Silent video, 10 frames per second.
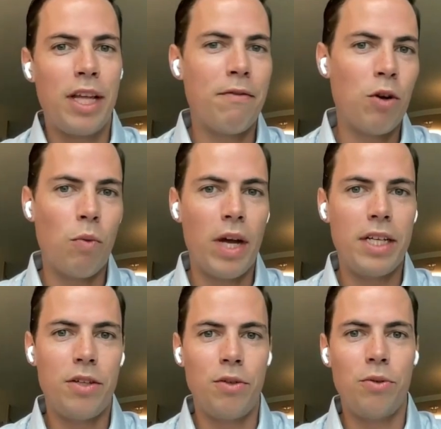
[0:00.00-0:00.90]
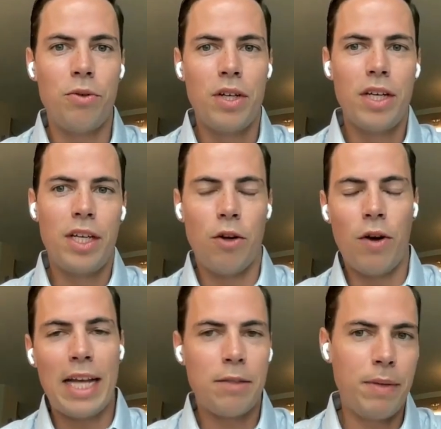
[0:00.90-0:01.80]
They have no way to, you know,
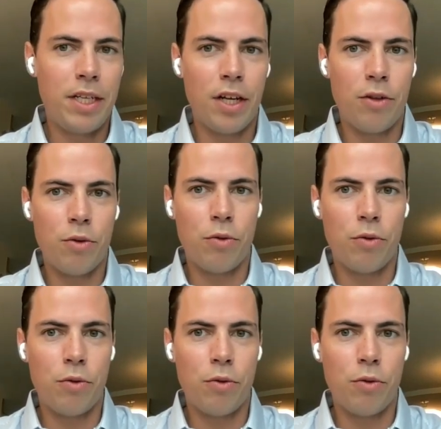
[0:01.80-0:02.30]
it has to be done